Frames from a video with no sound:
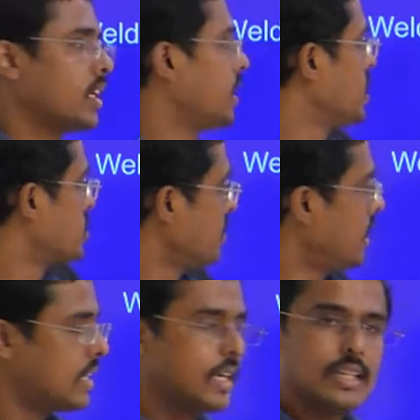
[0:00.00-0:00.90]
It is
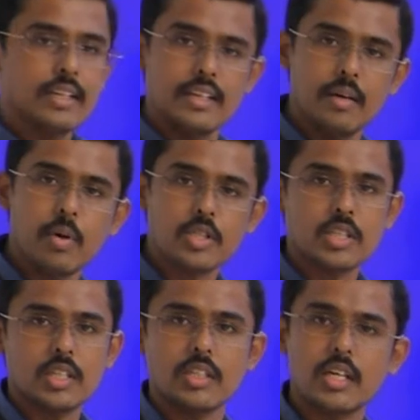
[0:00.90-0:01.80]
melted,
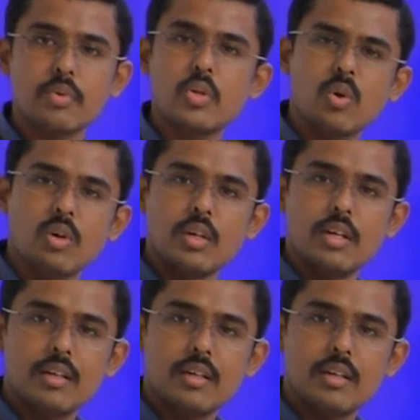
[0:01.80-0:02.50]
deposited, that we know.